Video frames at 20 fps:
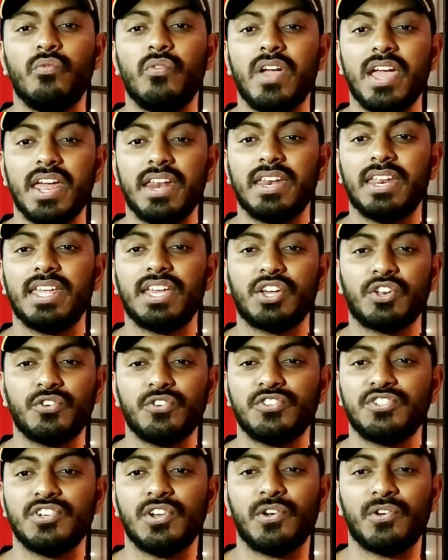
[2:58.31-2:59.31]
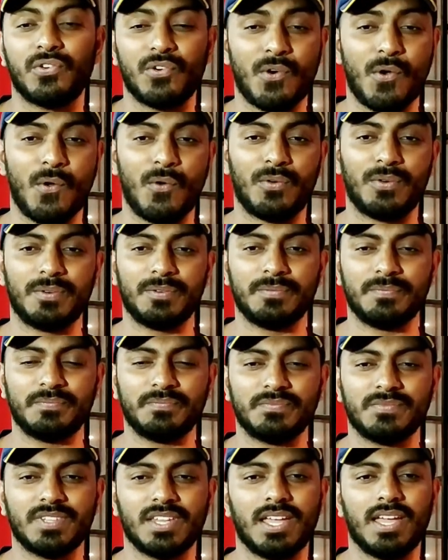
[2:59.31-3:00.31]
very crucial role.
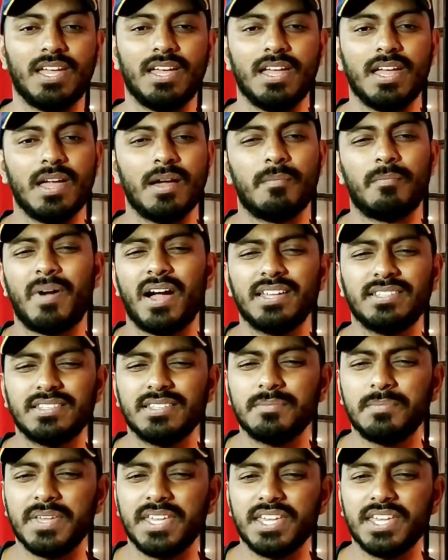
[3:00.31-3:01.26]
Python